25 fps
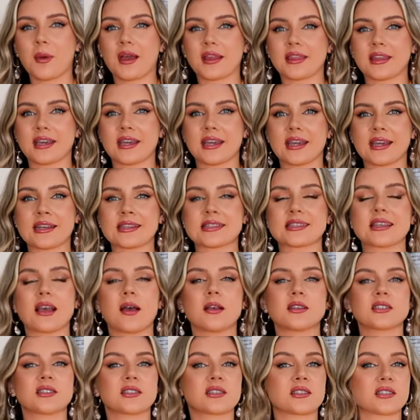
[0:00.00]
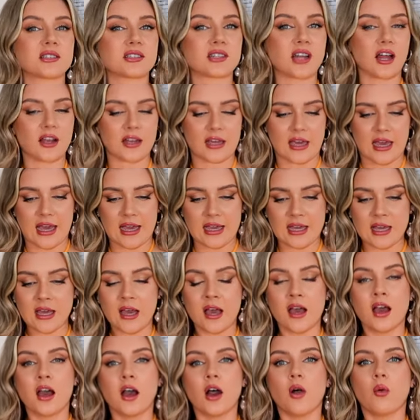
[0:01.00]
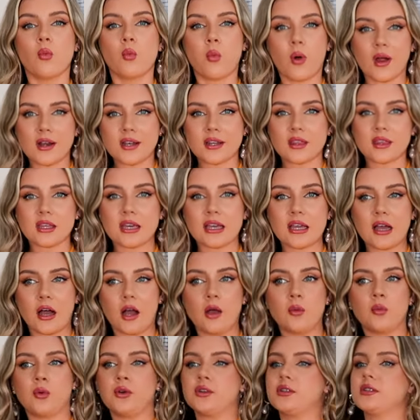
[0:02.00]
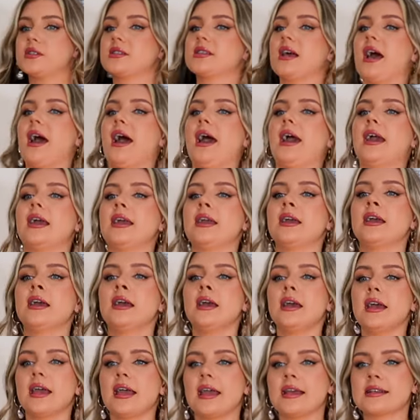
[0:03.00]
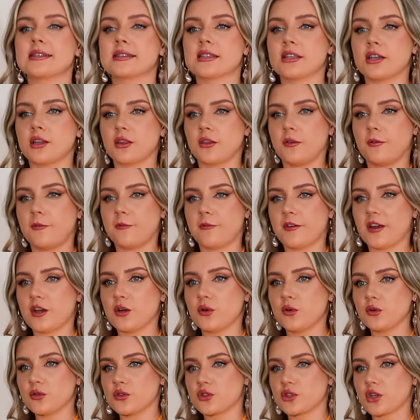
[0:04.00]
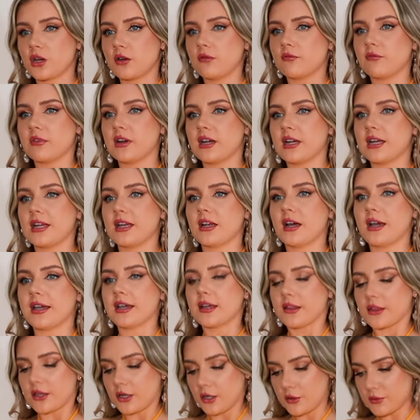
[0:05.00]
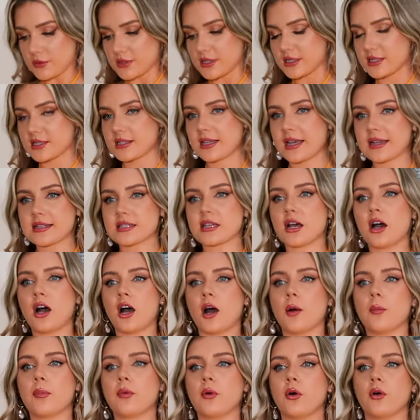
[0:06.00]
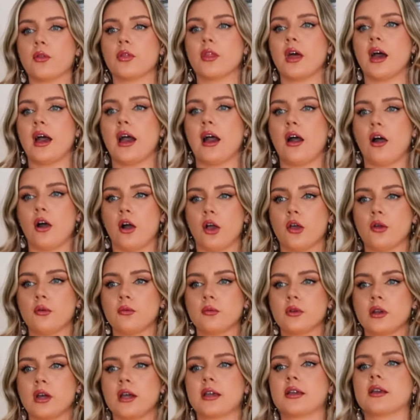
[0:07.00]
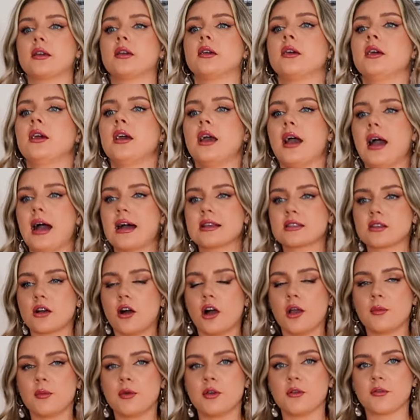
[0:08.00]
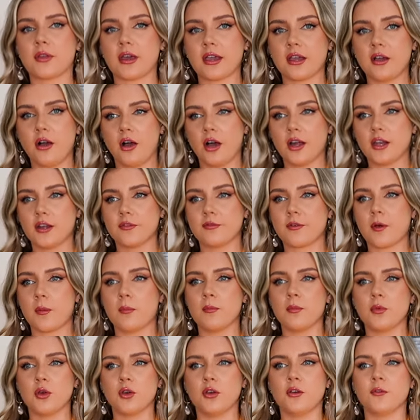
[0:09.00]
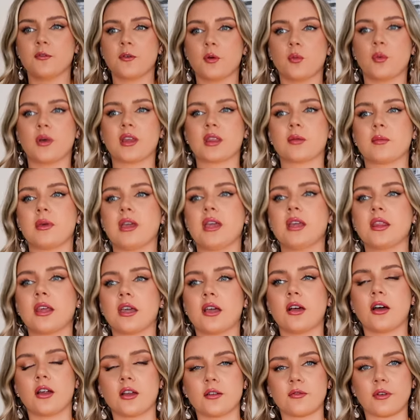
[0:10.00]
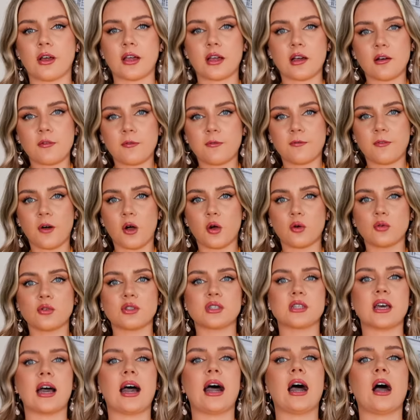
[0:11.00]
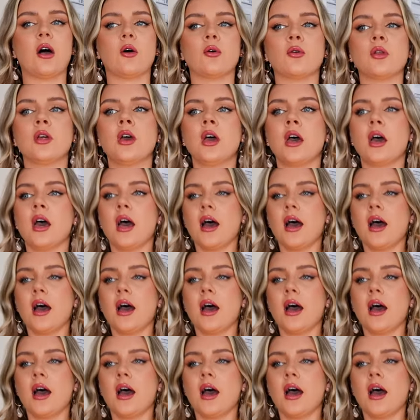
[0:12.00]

I think it's stunning. One thing I would say is that the frills don't really like, they don't sit up on their own. Like as I move, they kind of move with me and they kind of like fold down.